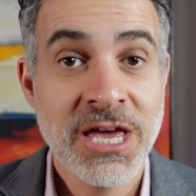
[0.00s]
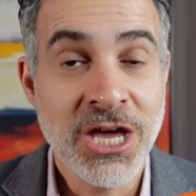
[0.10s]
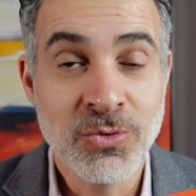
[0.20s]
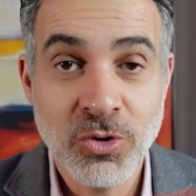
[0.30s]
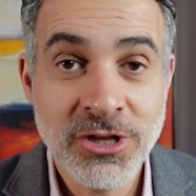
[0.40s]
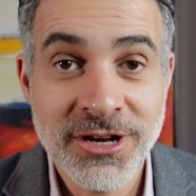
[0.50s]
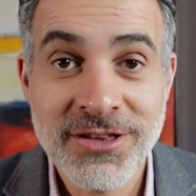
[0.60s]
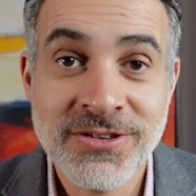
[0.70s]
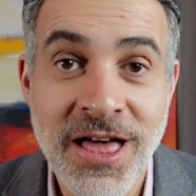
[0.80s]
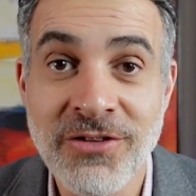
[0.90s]
in Woodland
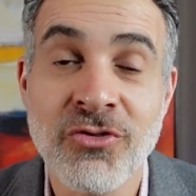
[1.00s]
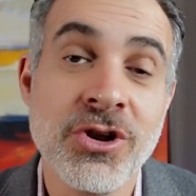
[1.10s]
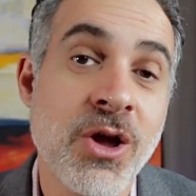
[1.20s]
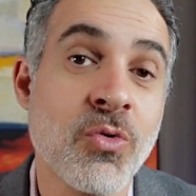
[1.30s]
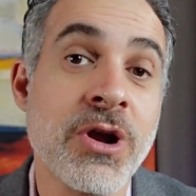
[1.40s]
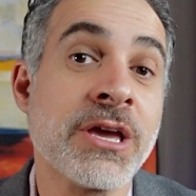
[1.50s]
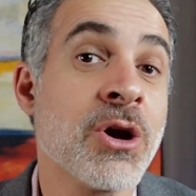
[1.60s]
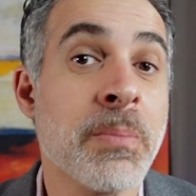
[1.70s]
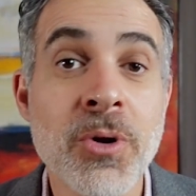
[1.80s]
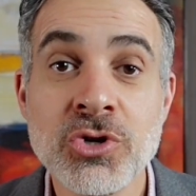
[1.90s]
Hills, California. We're a
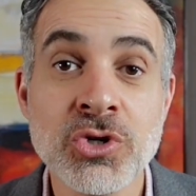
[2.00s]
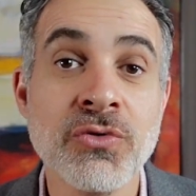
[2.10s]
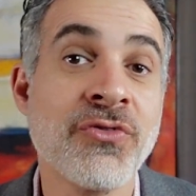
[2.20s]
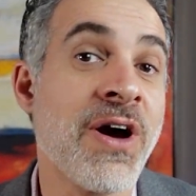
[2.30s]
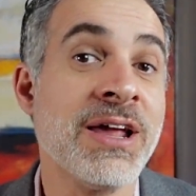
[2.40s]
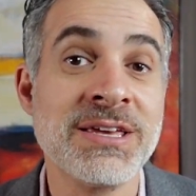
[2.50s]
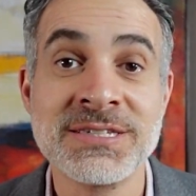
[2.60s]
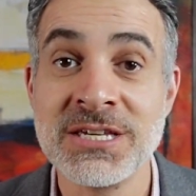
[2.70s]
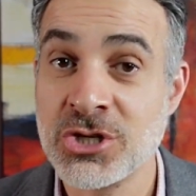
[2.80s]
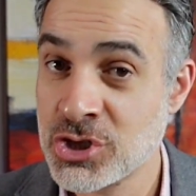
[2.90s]
commercial
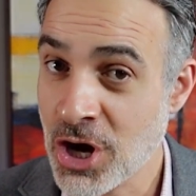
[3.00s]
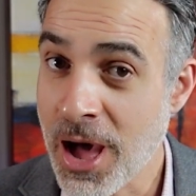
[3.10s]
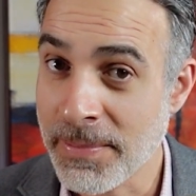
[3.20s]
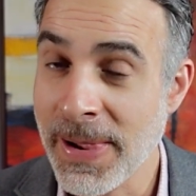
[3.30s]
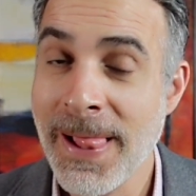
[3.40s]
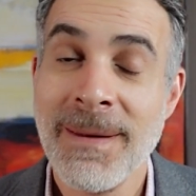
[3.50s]
financing shop.